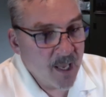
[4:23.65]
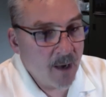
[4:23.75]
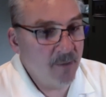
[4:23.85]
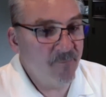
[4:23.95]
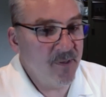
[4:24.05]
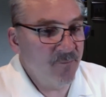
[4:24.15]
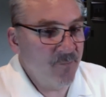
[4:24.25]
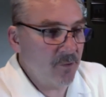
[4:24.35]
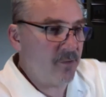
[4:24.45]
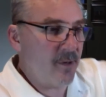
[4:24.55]
Now, if
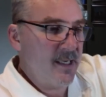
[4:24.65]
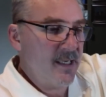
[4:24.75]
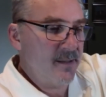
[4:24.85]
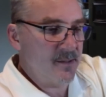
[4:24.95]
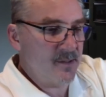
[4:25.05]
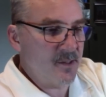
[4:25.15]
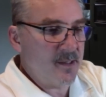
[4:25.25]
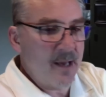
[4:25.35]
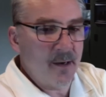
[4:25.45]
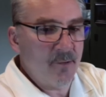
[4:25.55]
you were trying to get it to suck
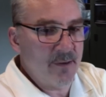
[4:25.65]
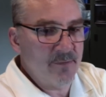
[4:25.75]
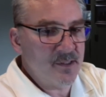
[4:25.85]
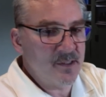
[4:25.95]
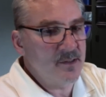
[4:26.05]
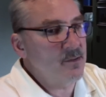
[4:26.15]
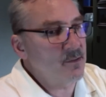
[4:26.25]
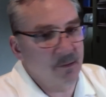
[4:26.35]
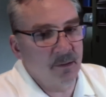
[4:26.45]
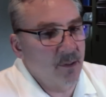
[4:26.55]
down in crevices,
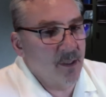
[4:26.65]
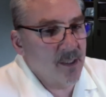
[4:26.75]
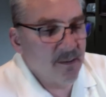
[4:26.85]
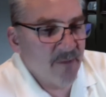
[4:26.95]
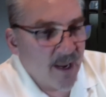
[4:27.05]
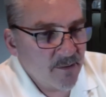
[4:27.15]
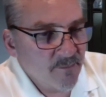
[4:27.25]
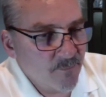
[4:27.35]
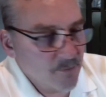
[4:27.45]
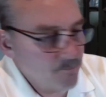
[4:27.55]
you're going to need a vacuum
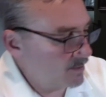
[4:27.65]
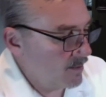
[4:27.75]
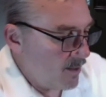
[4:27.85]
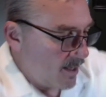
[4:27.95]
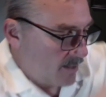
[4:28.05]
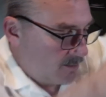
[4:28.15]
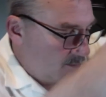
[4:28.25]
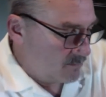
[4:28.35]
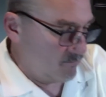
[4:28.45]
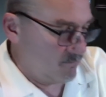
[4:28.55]
form.
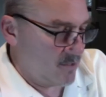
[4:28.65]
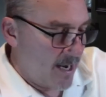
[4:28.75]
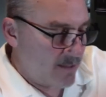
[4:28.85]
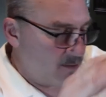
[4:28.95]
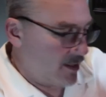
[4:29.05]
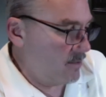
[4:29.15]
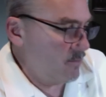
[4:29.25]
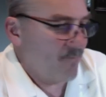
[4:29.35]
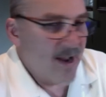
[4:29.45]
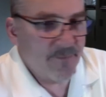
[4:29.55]
I do 5 or